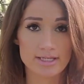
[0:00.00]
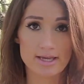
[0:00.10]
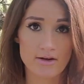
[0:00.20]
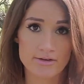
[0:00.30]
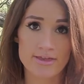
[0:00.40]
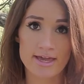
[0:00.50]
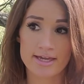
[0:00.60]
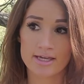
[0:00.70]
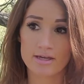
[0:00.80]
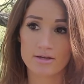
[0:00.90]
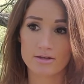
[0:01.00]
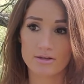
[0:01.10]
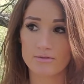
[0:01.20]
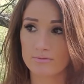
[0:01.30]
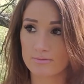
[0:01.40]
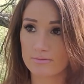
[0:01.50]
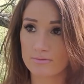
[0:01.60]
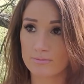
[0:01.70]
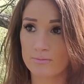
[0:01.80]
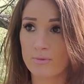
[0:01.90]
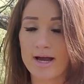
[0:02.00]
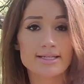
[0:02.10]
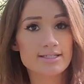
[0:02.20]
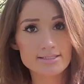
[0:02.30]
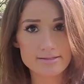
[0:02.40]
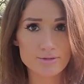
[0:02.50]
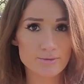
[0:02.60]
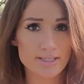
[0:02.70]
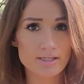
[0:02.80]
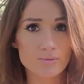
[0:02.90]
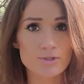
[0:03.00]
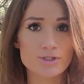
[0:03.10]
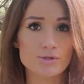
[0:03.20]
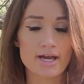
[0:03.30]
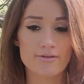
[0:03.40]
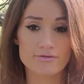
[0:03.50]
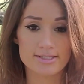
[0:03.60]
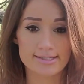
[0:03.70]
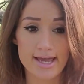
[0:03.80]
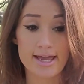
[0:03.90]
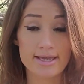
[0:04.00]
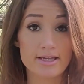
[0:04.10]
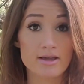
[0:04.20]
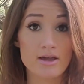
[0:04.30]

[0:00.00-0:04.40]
Are they wanting to hear what you have to say?